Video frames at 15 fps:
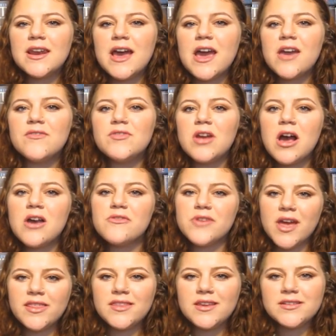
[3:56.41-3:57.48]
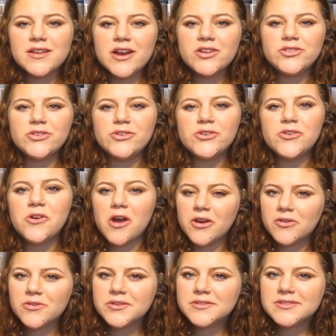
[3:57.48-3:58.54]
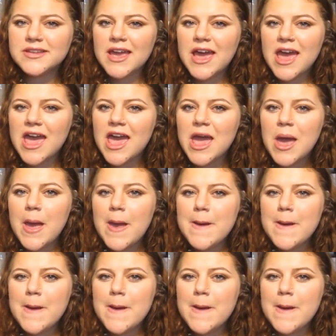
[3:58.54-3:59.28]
I have not read the entire Lunar Chronicles yet,